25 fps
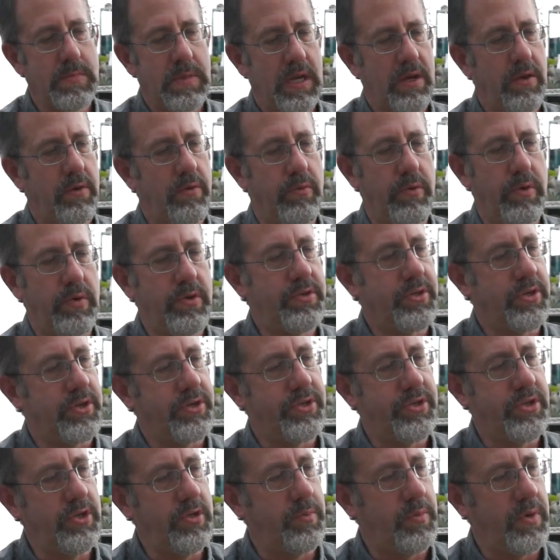The roots are
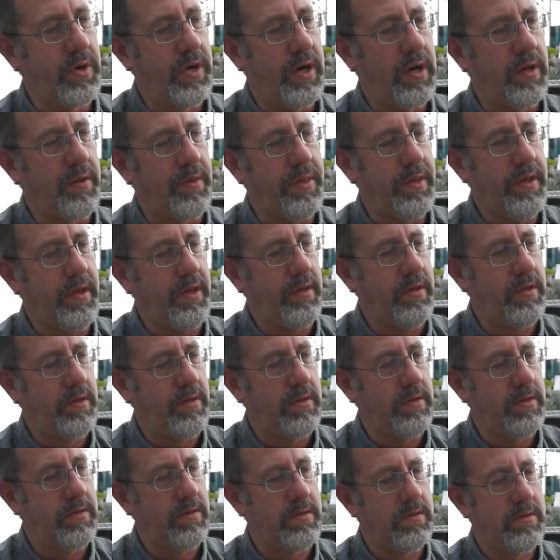super healthy,
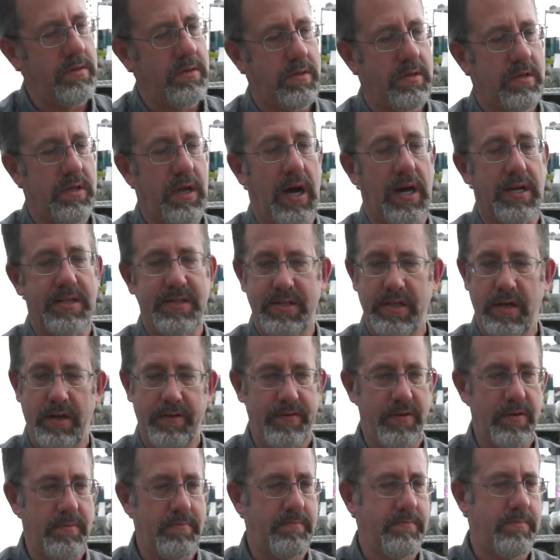lots of
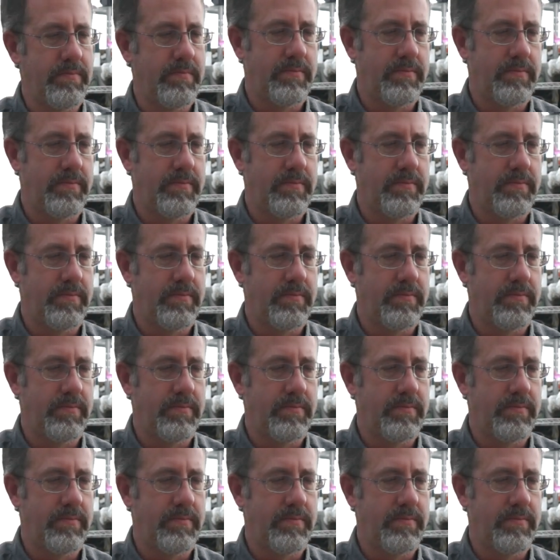them.